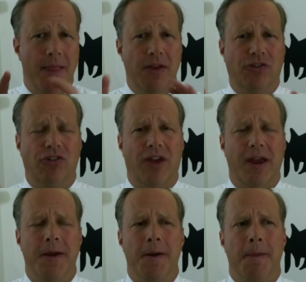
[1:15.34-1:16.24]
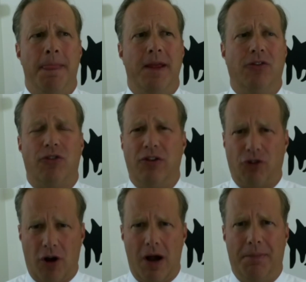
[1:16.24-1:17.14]
this is these
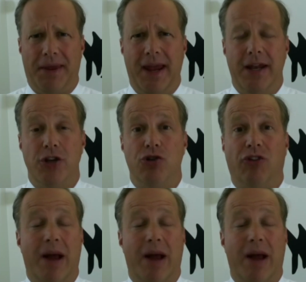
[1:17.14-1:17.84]
are complicated issues,